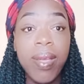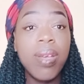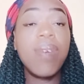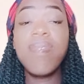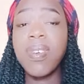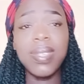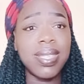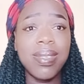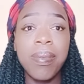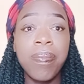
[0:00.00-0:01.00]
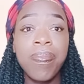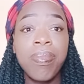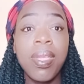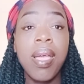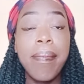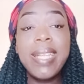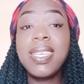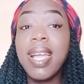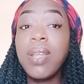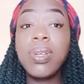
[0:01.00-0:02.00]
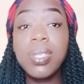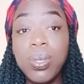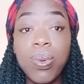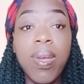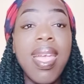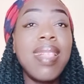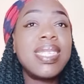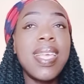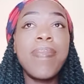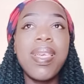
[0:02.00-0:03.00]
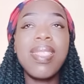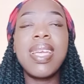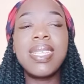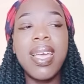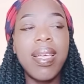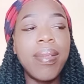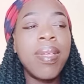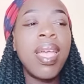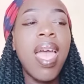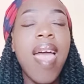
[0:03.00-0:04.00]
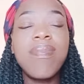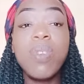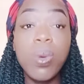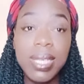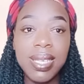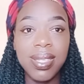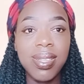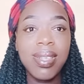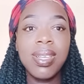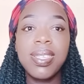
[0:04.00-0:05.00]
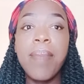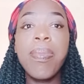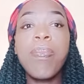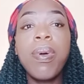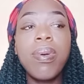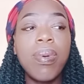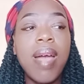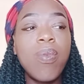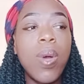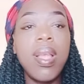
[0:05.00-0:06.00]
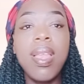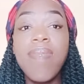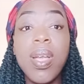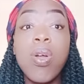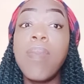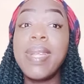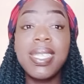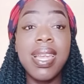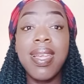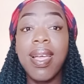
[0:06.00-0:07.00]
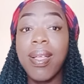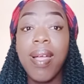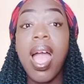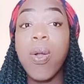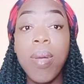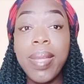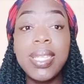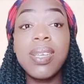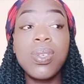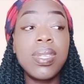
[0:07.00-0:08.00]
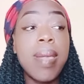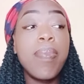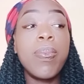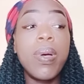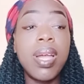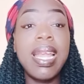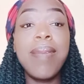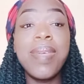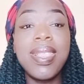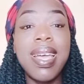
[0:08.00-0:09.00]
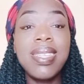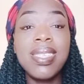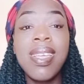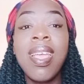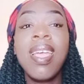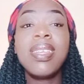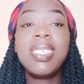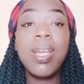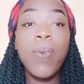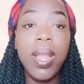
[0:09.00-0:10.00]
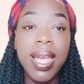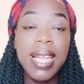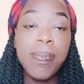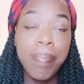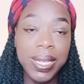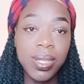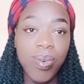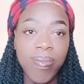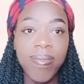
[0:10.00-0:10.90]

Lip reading: of course. But she cannot do. And something that I've noticed, some people were leaving comments under our comment section. Some people are claiming that she will get pissed off.